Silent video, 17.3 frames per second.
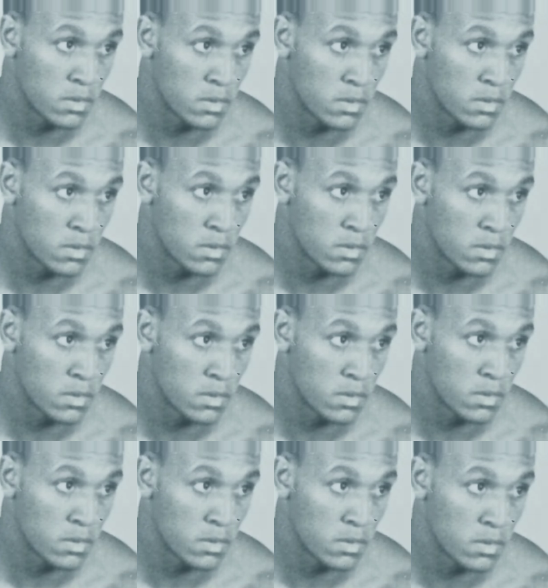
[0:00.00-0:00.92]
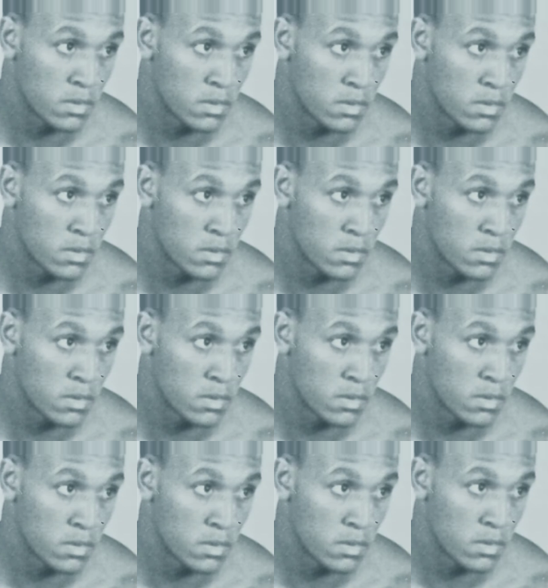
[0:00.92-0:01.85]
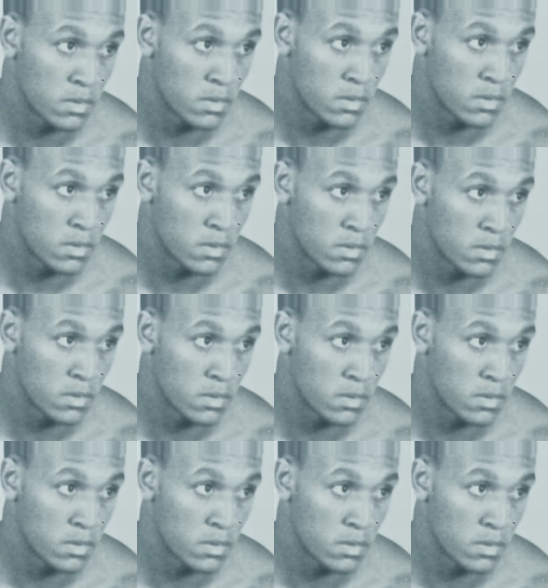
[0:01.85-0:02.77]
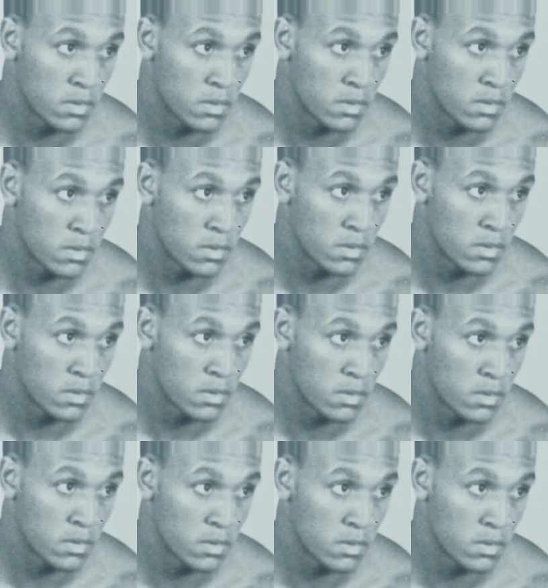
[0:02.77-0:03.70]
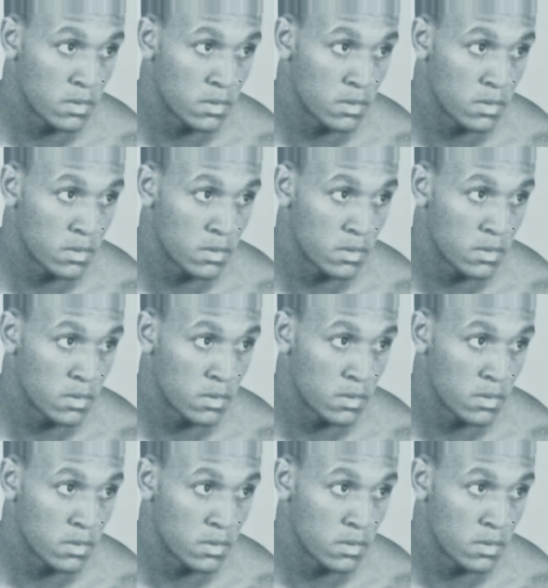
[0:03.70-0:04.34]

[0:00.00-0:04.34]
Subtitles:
Nothing is said.